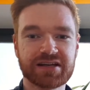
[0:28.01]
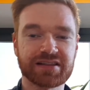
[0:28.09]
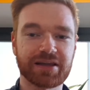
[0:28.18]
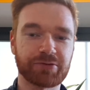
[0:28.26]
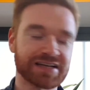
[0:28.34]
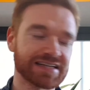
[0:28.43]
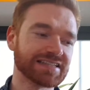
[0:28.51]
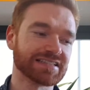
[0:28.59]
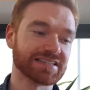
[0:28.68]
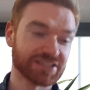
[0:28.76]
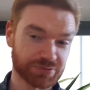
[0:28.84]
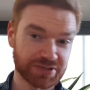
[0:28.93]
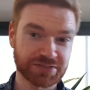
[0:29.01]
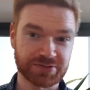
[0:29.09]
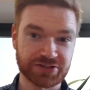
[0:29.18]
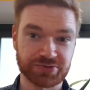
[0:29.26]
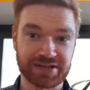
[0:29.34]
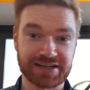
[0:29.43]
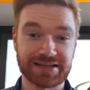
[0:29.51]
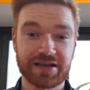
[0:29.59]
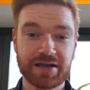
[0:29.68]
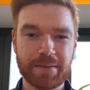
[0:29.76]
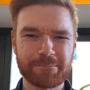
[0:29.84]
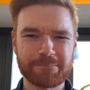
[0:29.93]
that we could easily switch
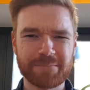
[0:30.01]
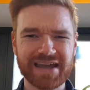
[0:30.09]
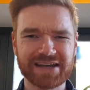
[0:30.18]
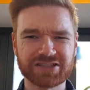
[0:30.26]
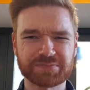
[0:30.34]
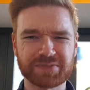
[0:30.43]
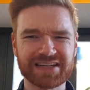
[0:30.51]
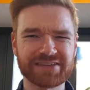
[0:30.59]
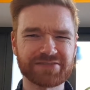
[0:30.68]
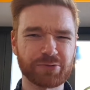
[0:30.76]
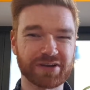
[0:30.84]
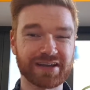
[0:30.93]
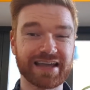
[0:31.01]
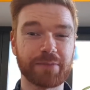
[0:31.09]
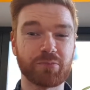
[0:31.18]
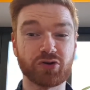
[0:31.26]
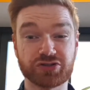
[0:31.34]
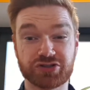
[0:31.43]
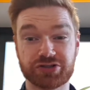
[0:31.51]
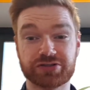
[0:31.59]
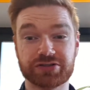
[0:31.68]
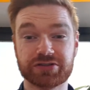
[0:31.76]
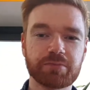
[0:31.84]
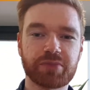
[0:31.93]
between made us believe that we could get more done.